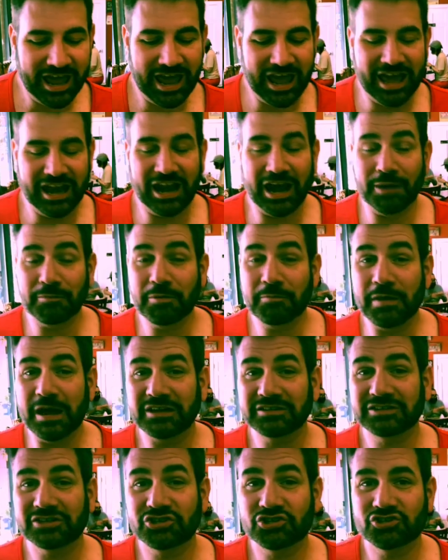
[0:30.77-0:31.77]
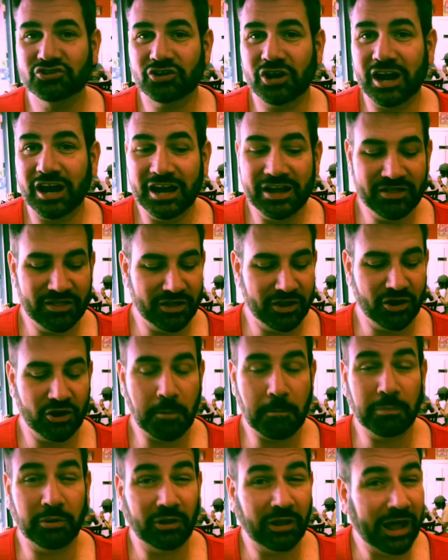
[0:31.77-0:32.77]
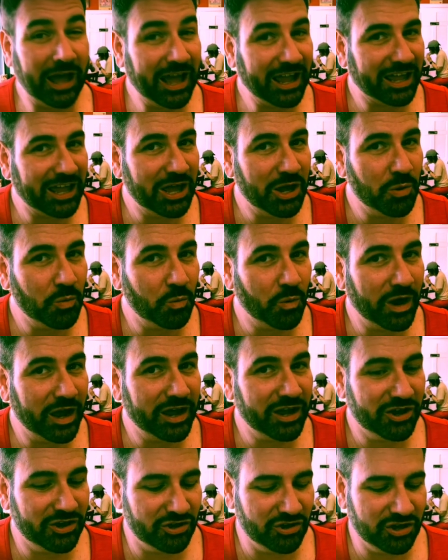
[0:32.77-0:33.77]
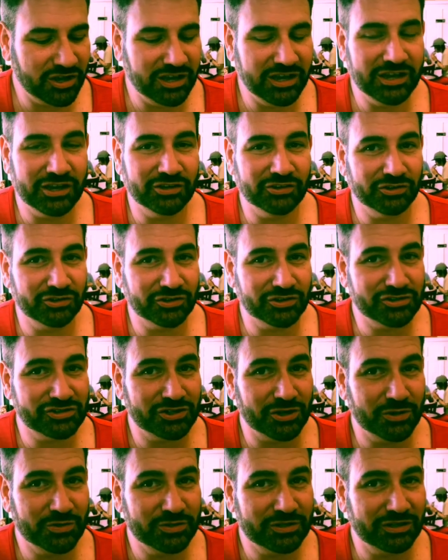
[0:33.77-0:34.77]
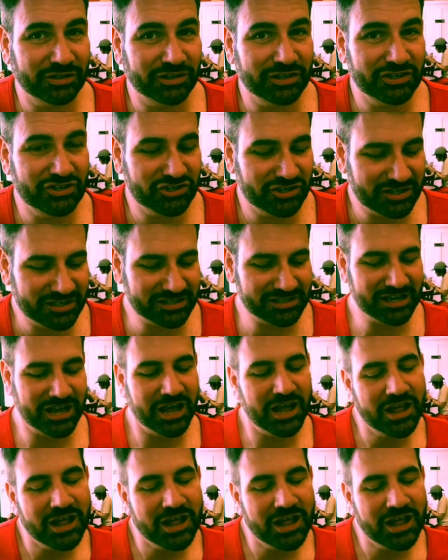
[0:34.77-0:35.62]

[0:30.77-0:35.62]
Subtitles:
and I'm about to try their black and white cookie. It looks so delicious.